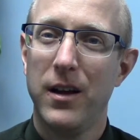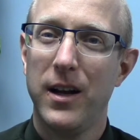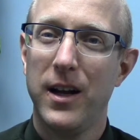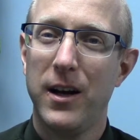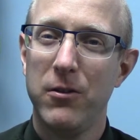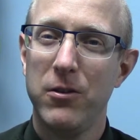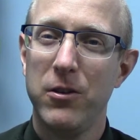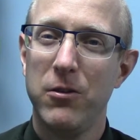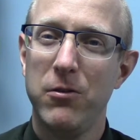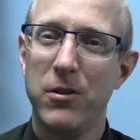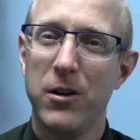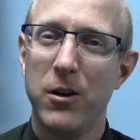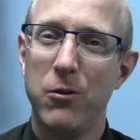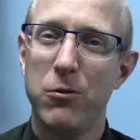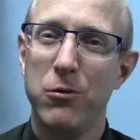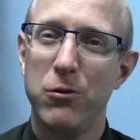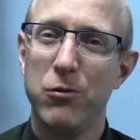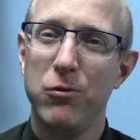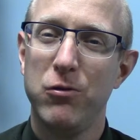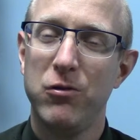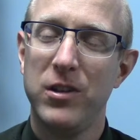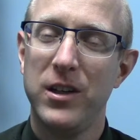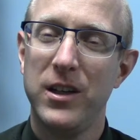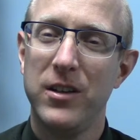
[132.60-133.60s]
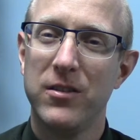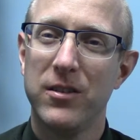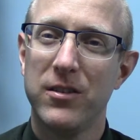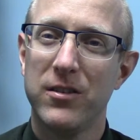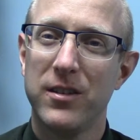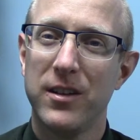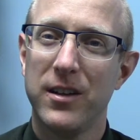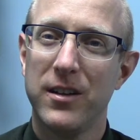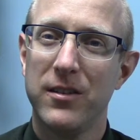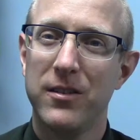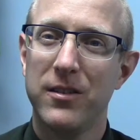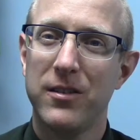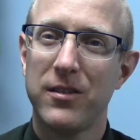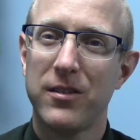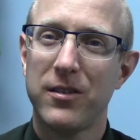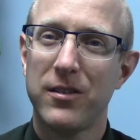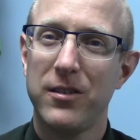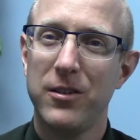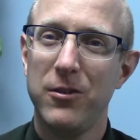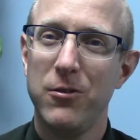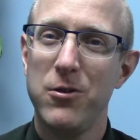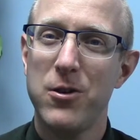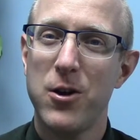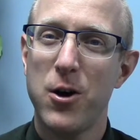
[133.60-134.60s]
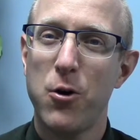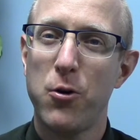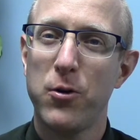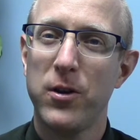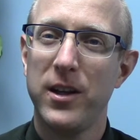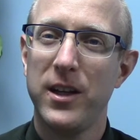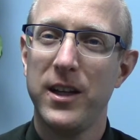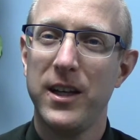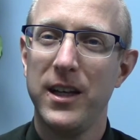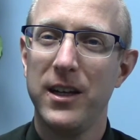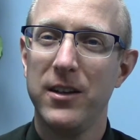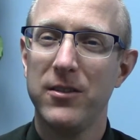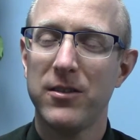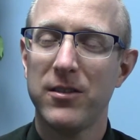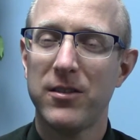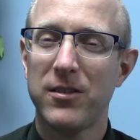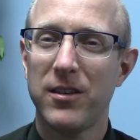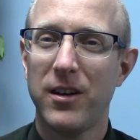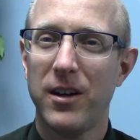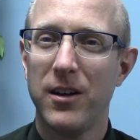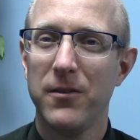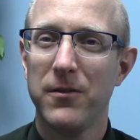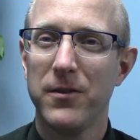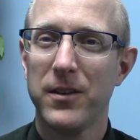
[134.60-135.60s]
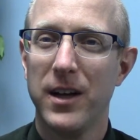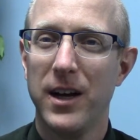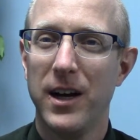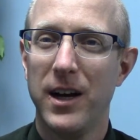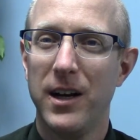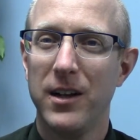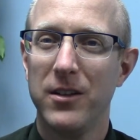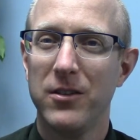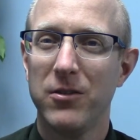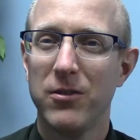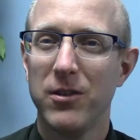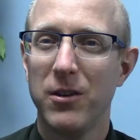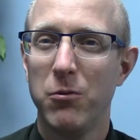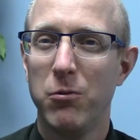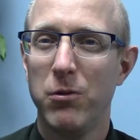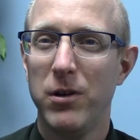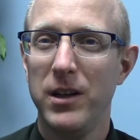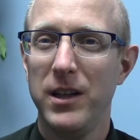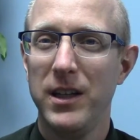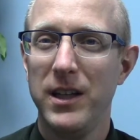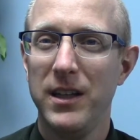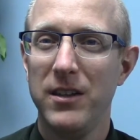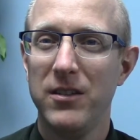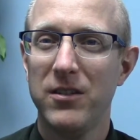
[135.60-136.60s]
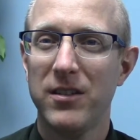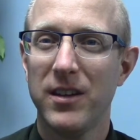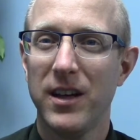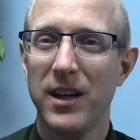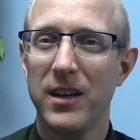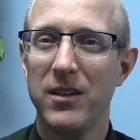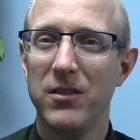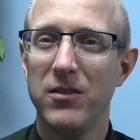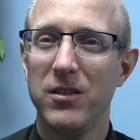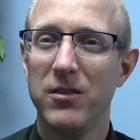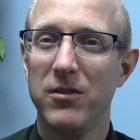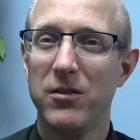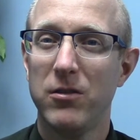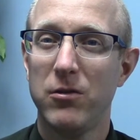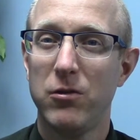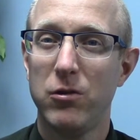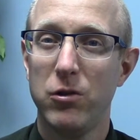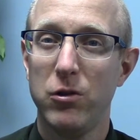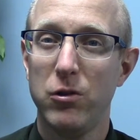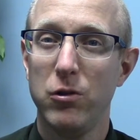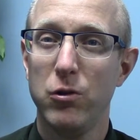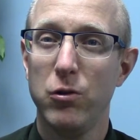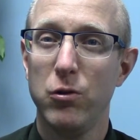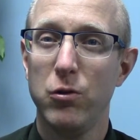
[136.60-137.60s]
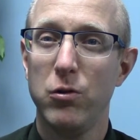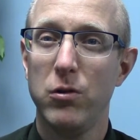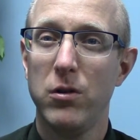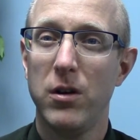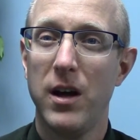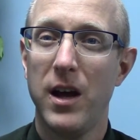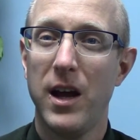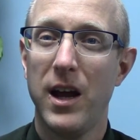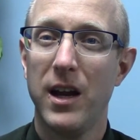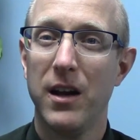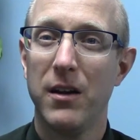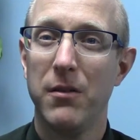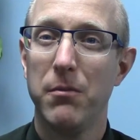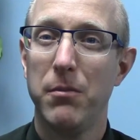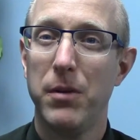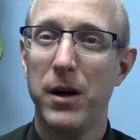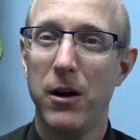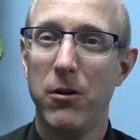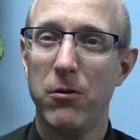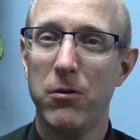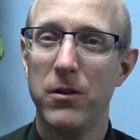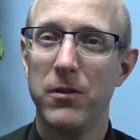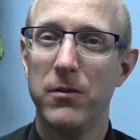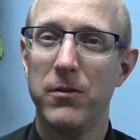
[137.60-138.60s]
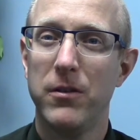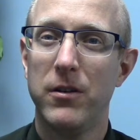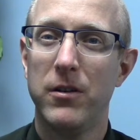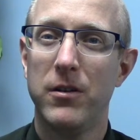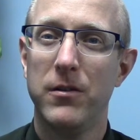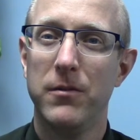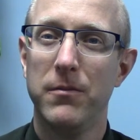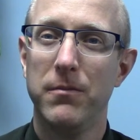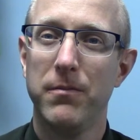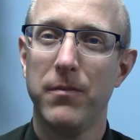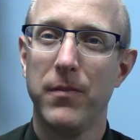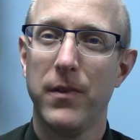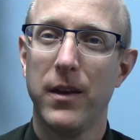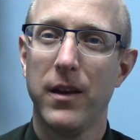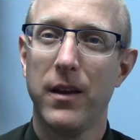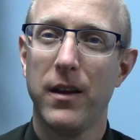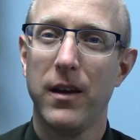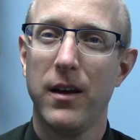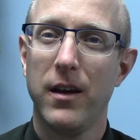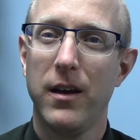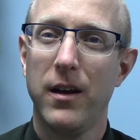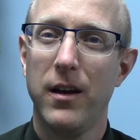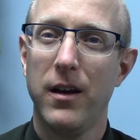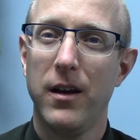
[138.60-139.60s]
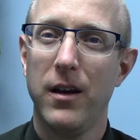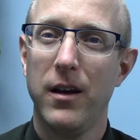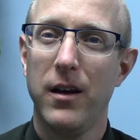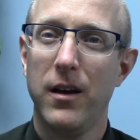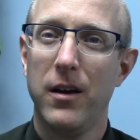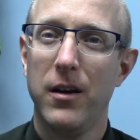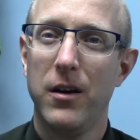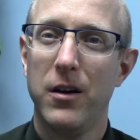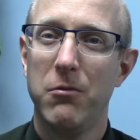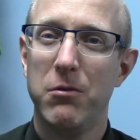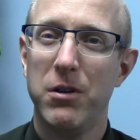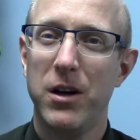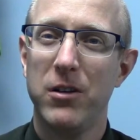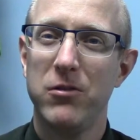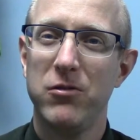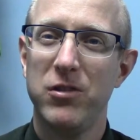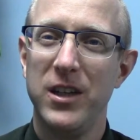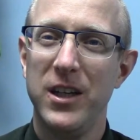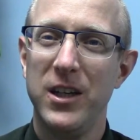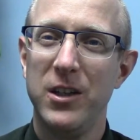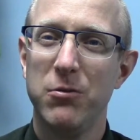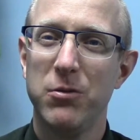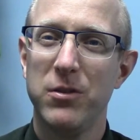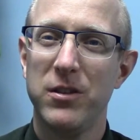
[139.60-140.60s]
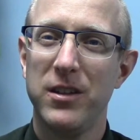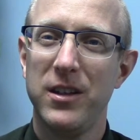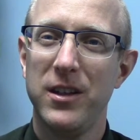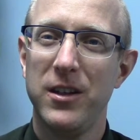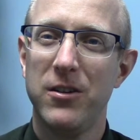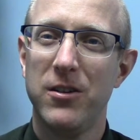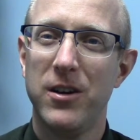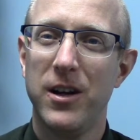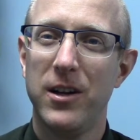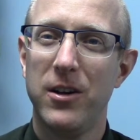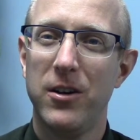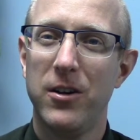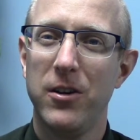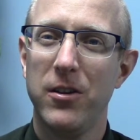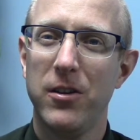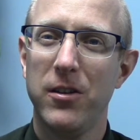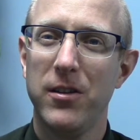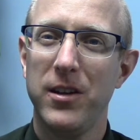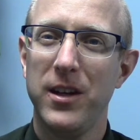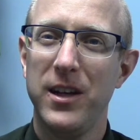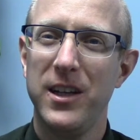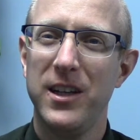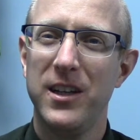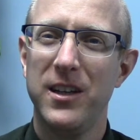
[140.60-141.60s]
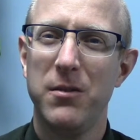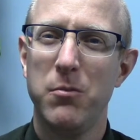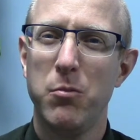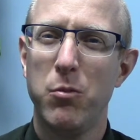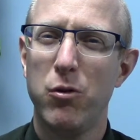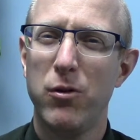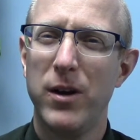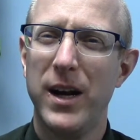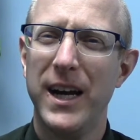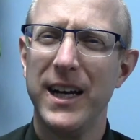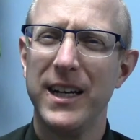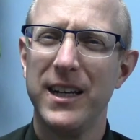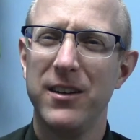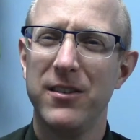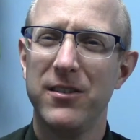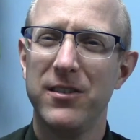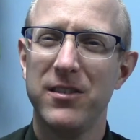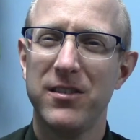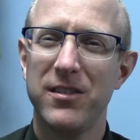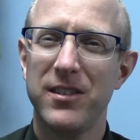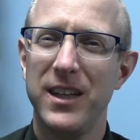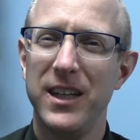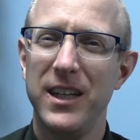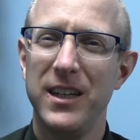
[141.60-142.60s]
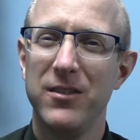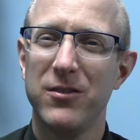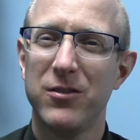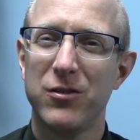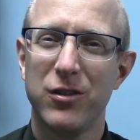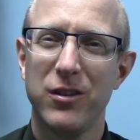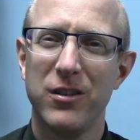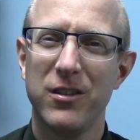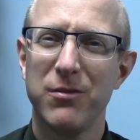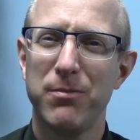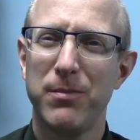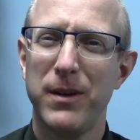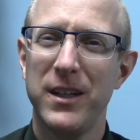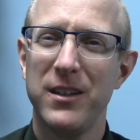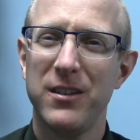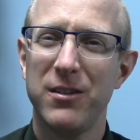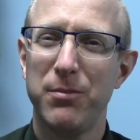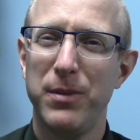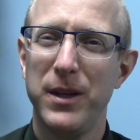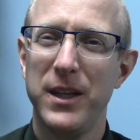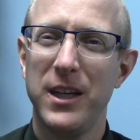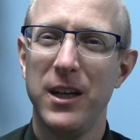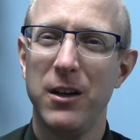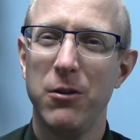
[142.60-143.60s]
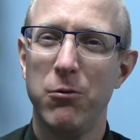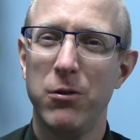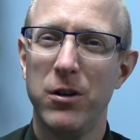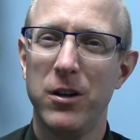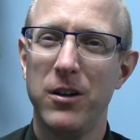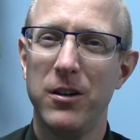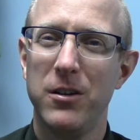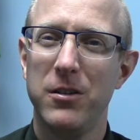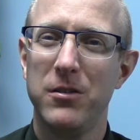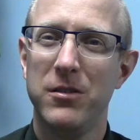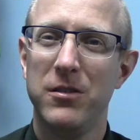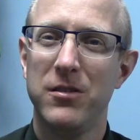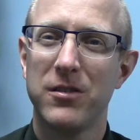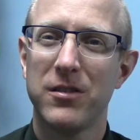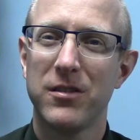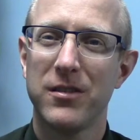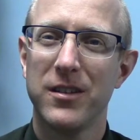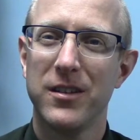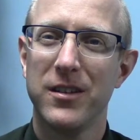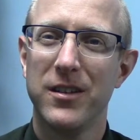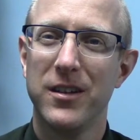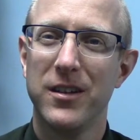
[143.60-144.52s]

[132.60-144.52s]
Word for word: Now you know who Jesus is. You know that he is the Son of God, so that what he says is true and powerful. While Jesus was here on earth, he did miraculous things just by speaking words.